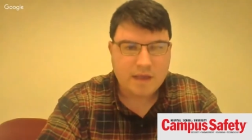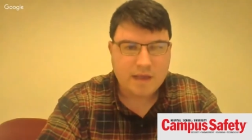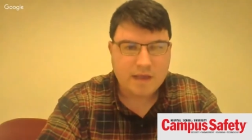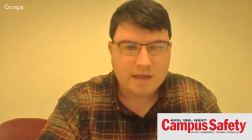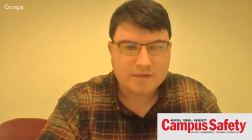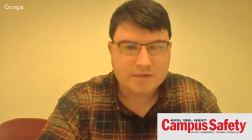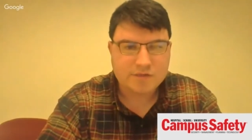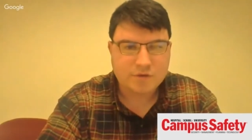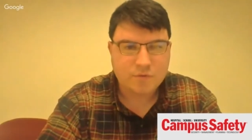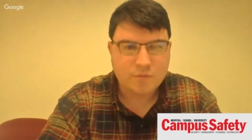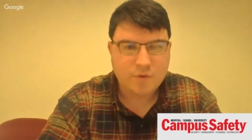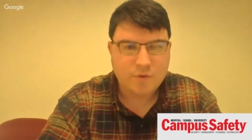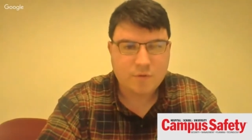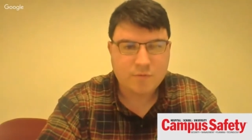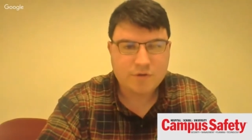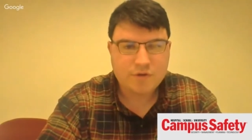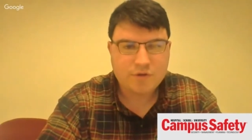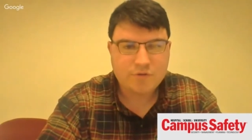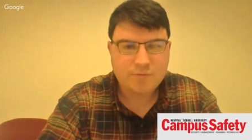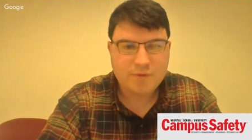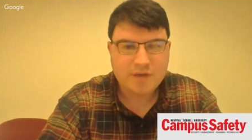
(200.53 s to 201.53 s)
So what
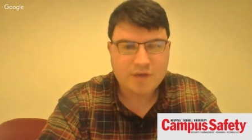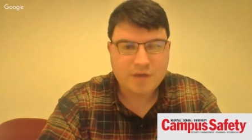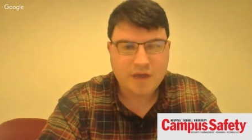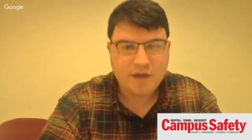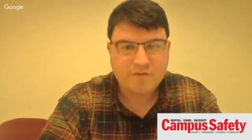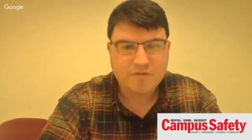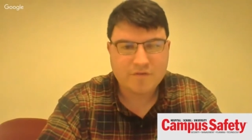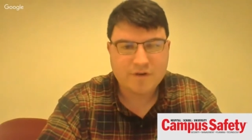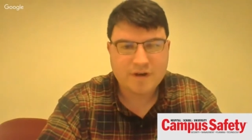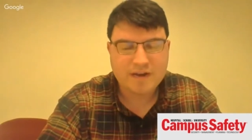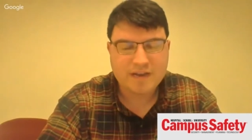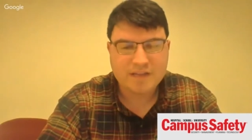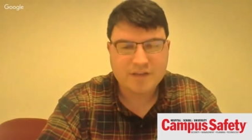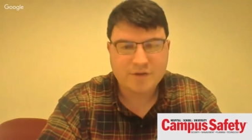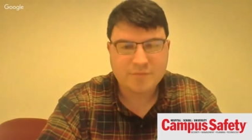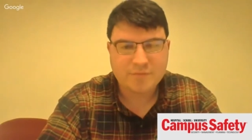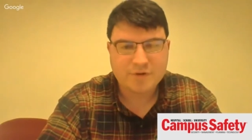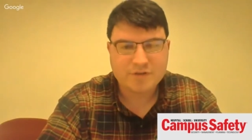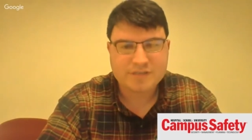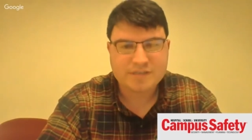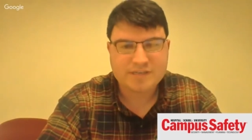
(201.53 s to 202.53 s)
will you be covering in
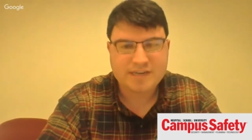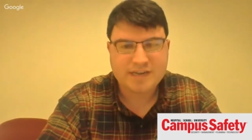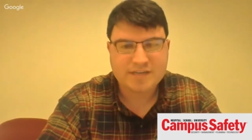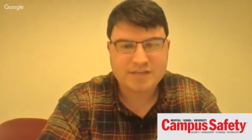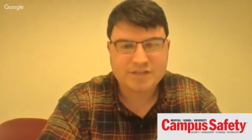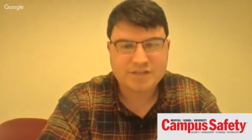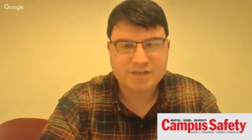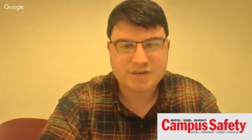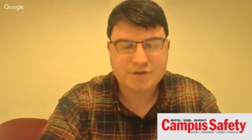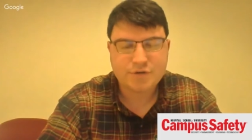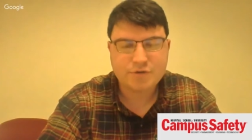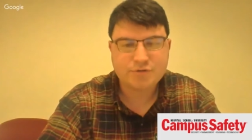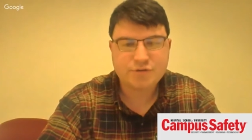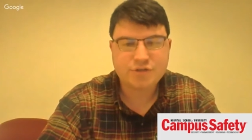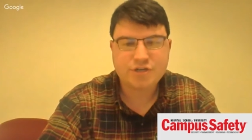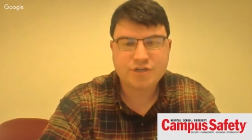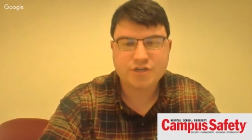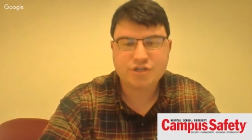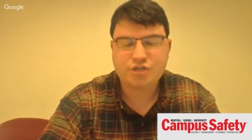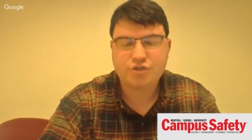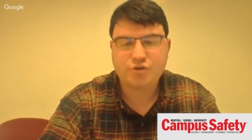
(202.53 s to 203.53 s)
your presentation, and who's
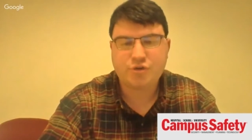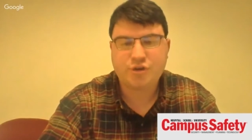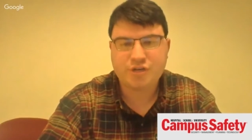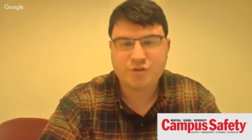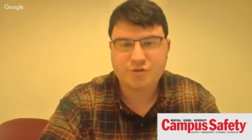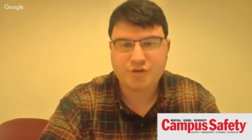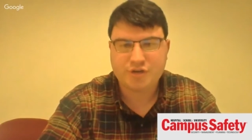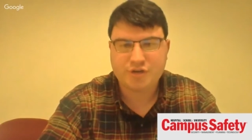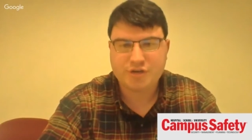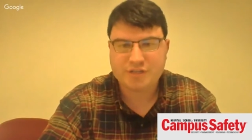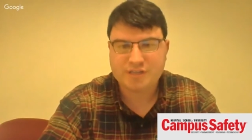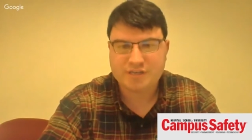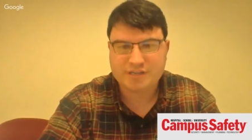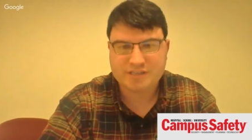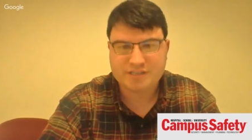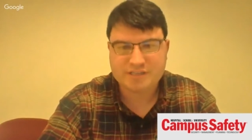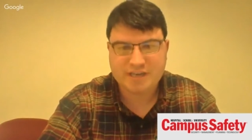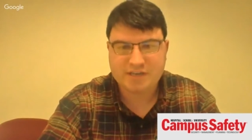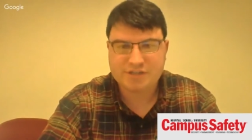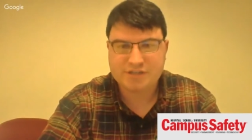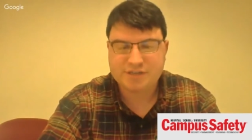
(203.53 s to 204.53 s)
gonna join you during the
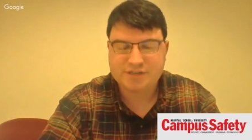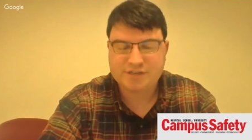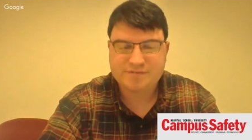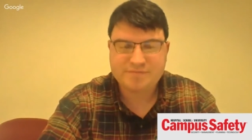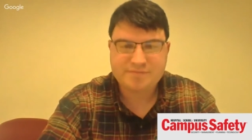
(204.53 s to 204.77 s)
discussion?